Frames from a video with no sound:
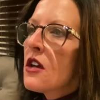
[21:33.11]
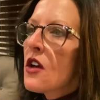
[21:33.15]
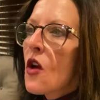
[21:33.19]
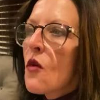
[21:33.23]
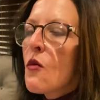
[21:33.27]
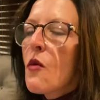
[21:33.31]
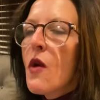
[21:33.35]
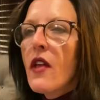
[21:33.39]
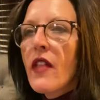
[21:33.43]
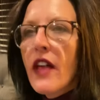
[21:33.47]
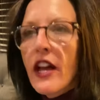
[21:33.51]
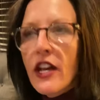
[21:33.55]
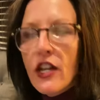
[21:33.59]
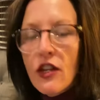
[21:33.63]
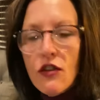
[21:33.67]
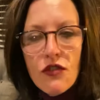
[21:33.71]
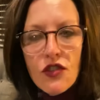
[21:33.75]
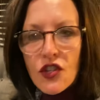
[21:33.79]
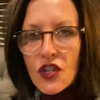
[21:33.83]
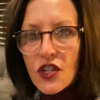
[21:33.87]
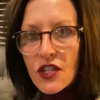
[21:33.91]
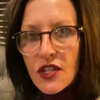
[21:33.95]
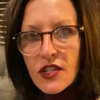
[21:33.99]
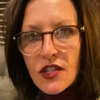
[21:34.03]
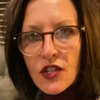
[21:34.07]
Well, I used
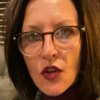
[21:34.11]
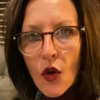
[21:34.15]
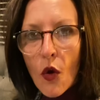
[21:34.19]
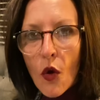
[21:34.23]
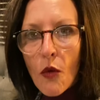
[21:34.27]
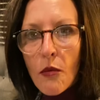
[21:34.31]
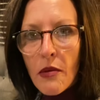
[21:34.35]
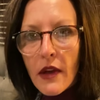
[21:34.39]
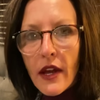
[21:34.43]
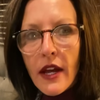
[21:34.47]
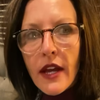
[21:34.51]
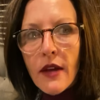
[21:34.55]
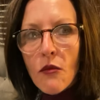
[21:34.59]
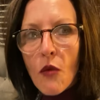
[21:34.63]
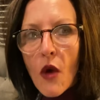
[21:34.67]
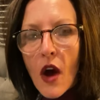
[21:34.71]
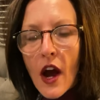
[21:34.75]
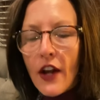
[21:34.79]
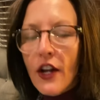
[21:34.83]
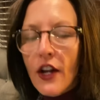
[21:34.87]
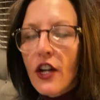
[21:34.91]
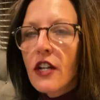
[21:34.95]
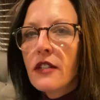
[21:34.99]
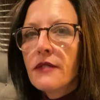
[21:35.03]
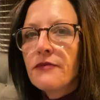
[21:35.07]
just soap and
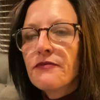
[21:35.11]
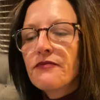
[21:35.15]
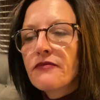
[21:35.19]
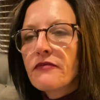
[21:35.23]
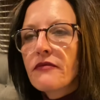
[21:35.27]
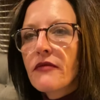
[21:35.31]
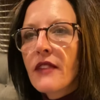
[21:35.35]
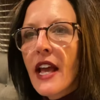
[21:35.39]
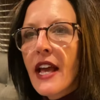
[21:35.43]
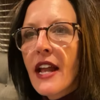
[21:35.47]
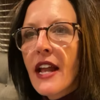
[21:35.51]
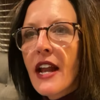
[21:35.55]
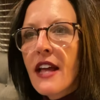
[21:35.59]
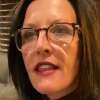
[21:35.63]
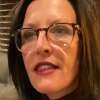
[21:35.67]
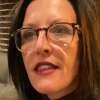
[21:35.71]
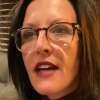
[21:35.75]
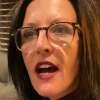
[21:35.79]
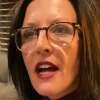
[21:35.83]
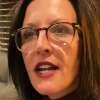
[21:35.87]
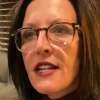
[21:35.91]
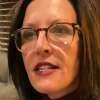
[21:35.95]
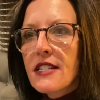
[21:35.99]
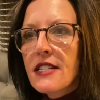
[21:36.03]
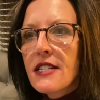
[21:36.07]
water, and I
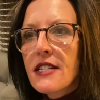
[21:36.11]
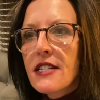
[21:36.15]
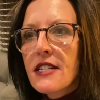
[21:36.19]
thought,